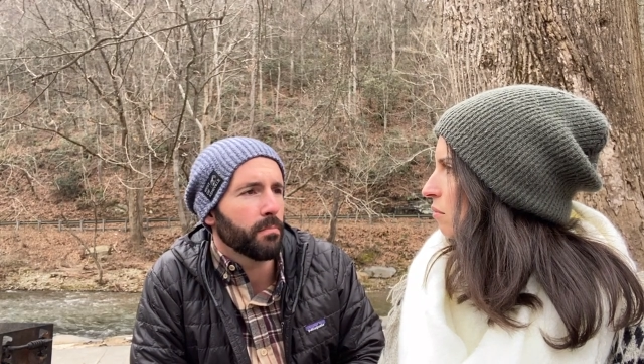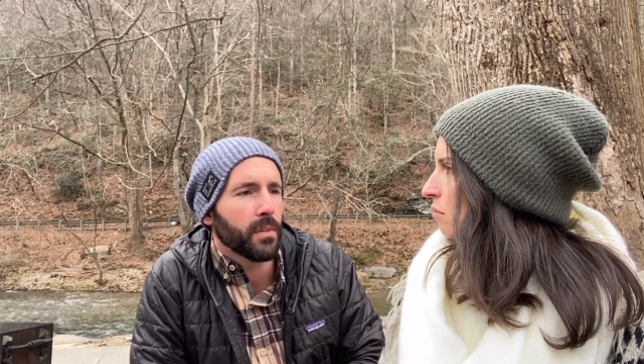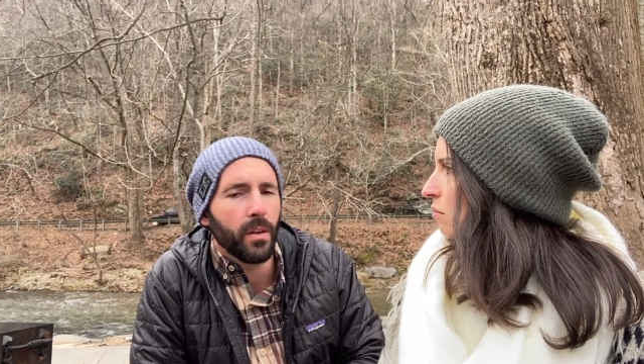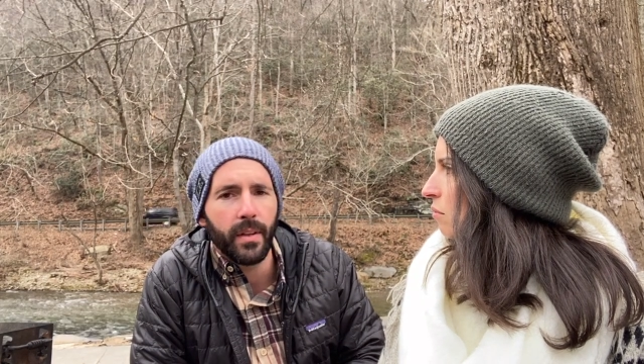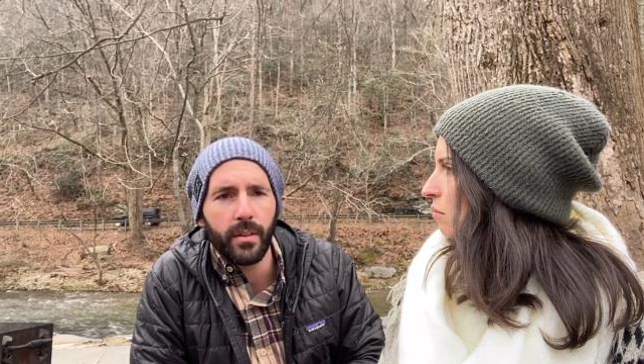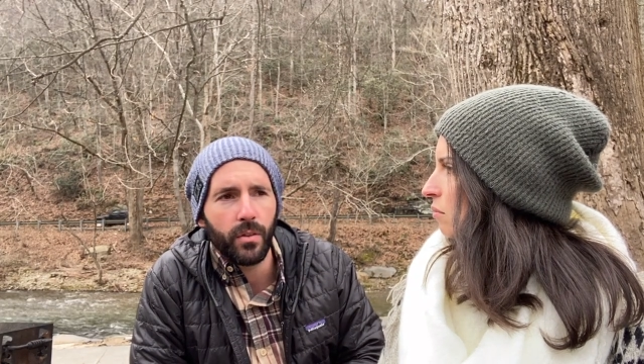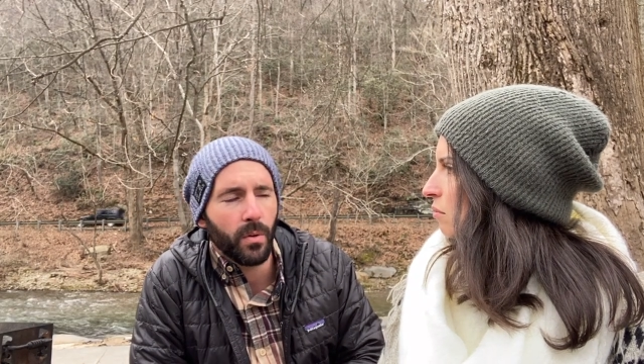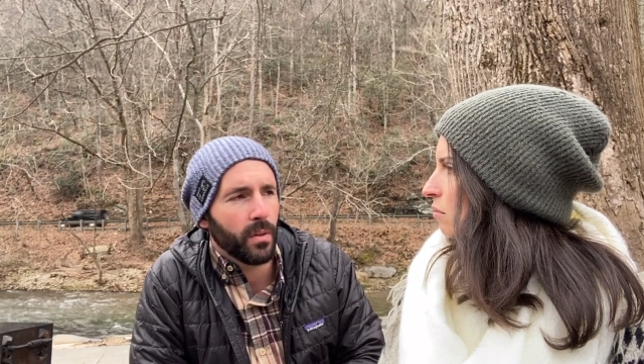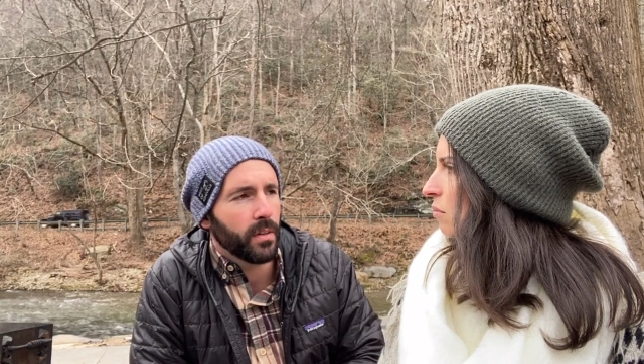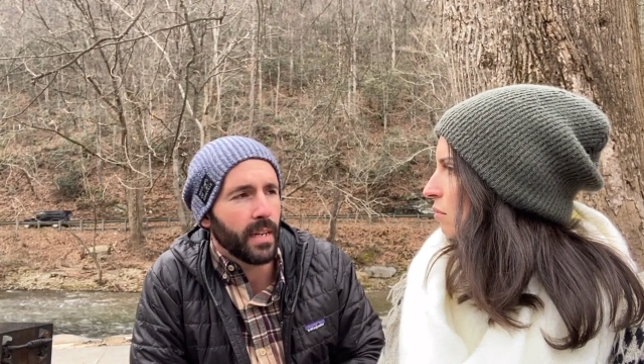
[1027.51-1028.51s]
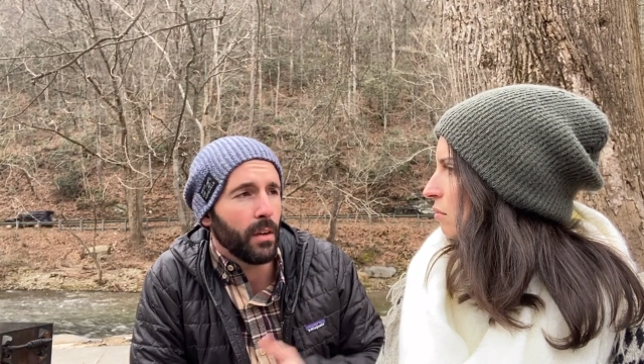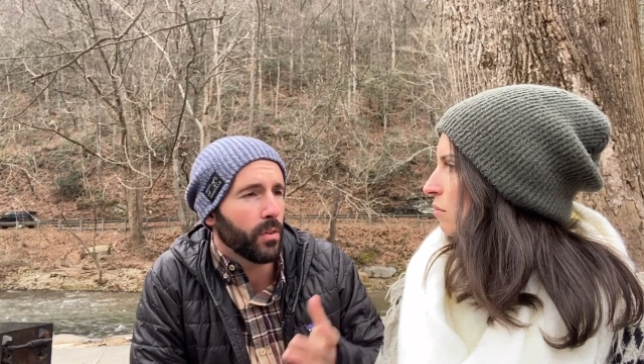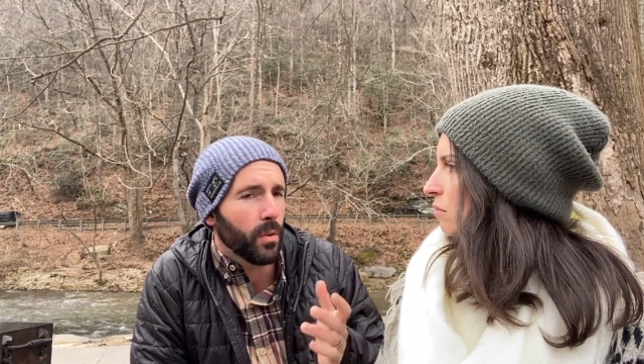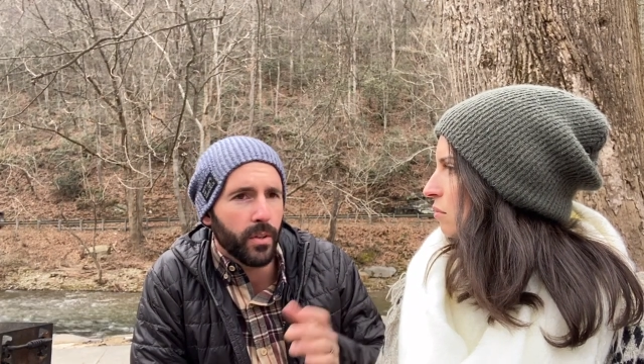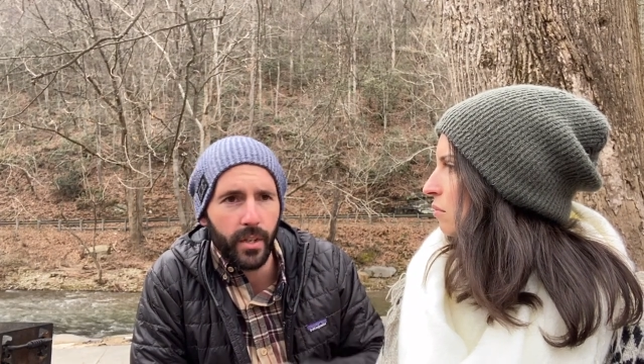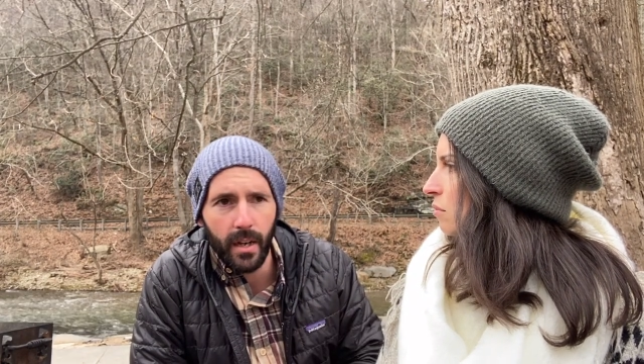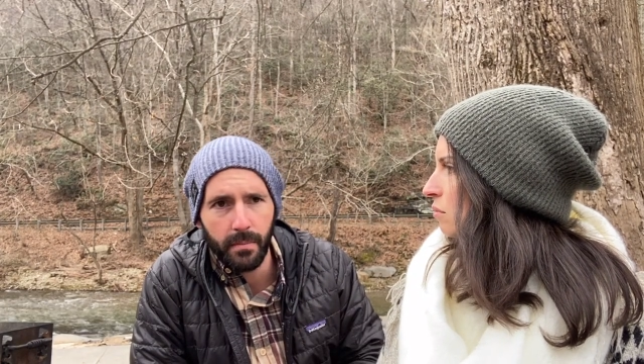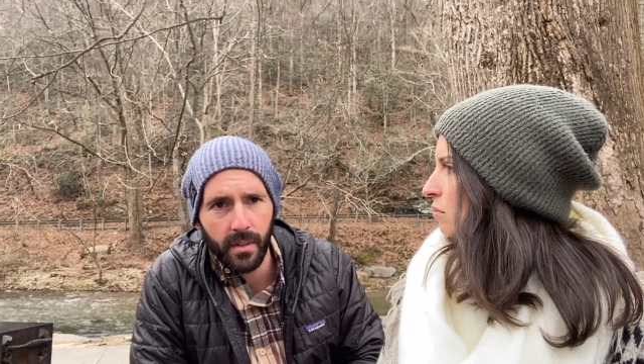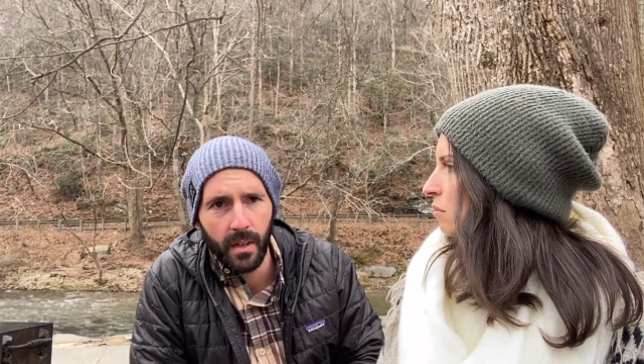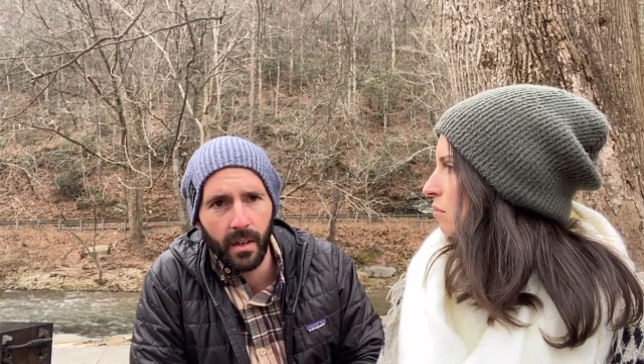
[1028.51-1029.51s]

clothing stores, outdoor shops,